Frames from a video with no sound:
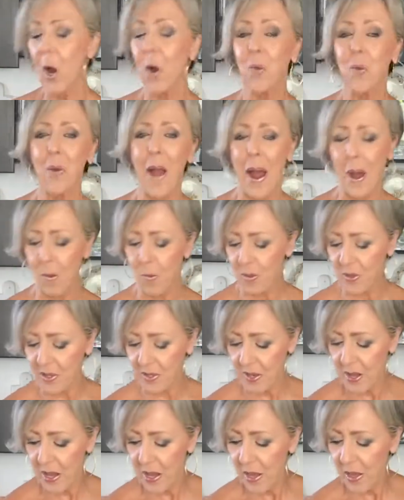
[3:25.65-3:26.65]
around
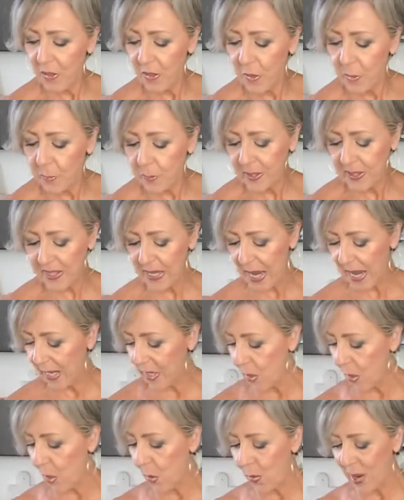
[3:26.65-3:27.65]
the
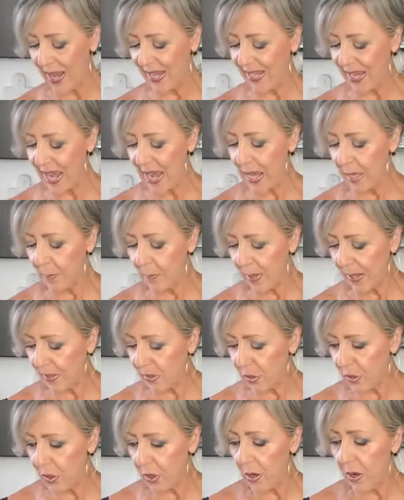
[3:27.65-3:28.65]
potato and egg
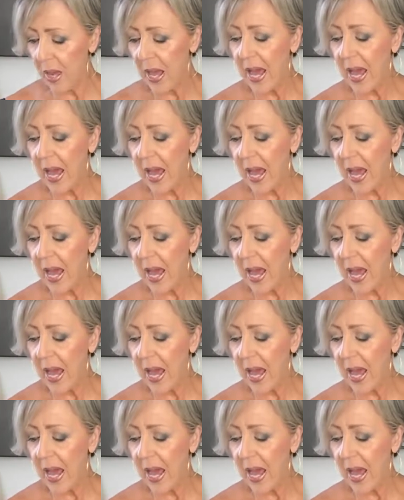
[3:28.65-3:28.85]
mixture,